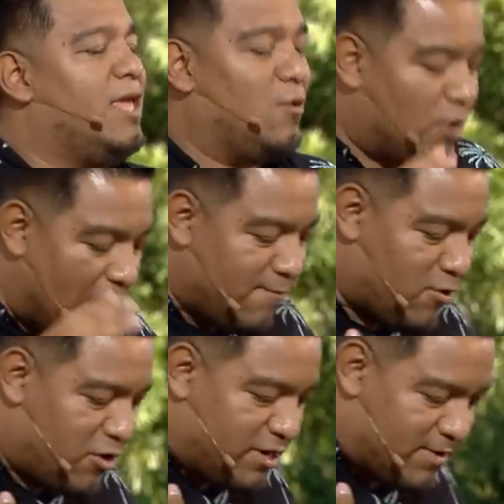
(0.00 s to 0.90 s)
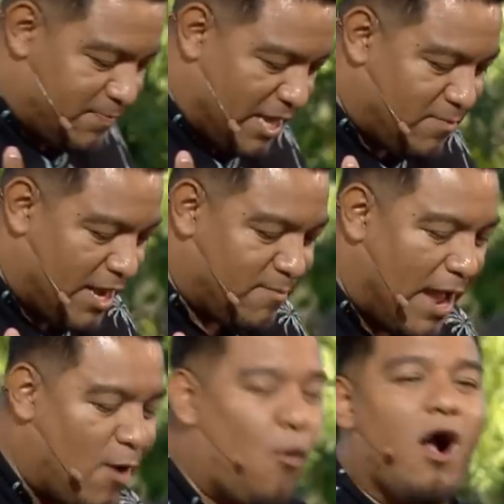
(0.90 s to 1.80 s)
And what I've learned in
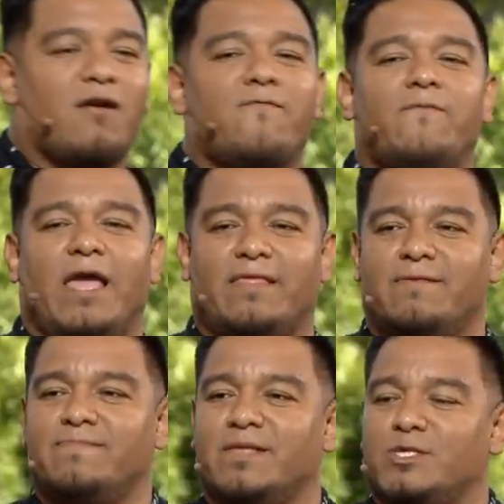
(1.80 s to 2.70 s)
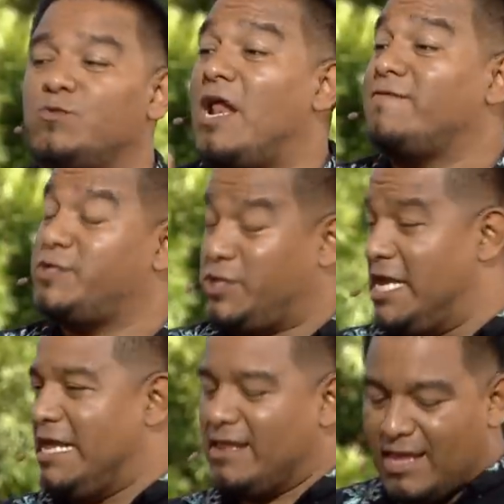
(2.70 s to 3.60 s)
my walk of faith, this is what I've
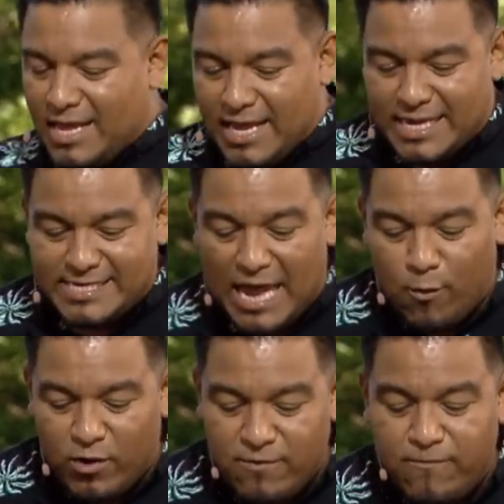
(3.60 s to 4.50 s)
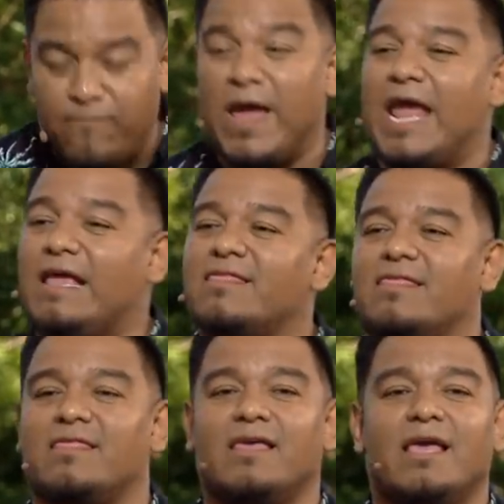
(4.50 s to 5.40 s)
seen, is that when
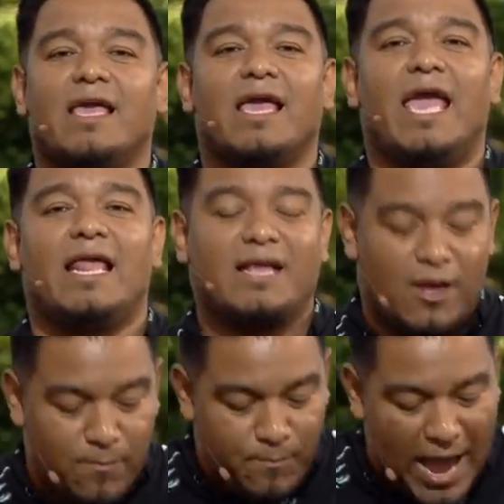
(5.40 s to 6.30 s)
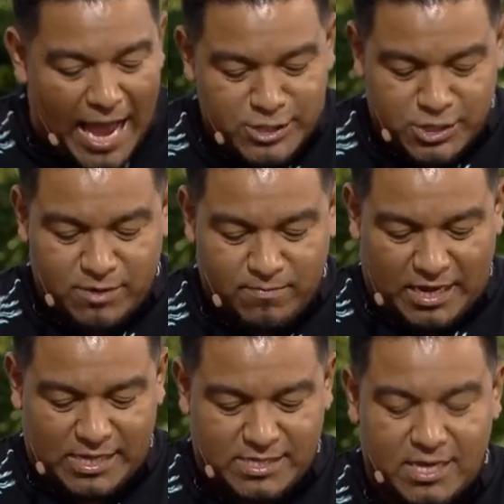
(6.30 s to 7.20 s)
faith and compassion
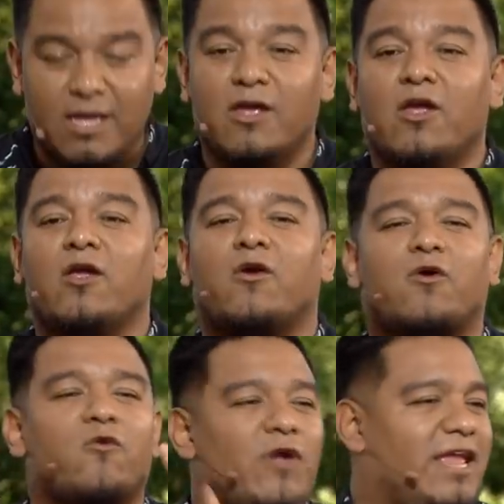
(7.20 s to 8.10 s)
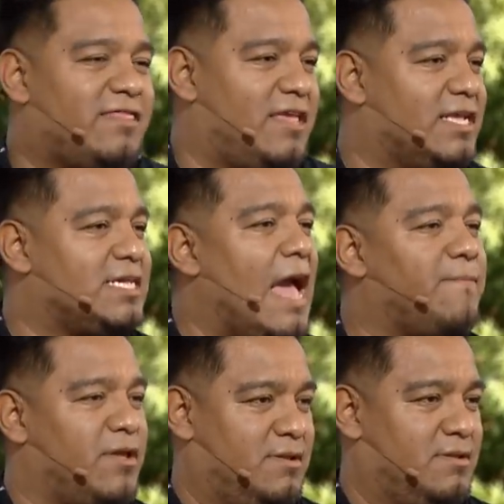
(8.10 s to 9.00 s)
meet, great things happen.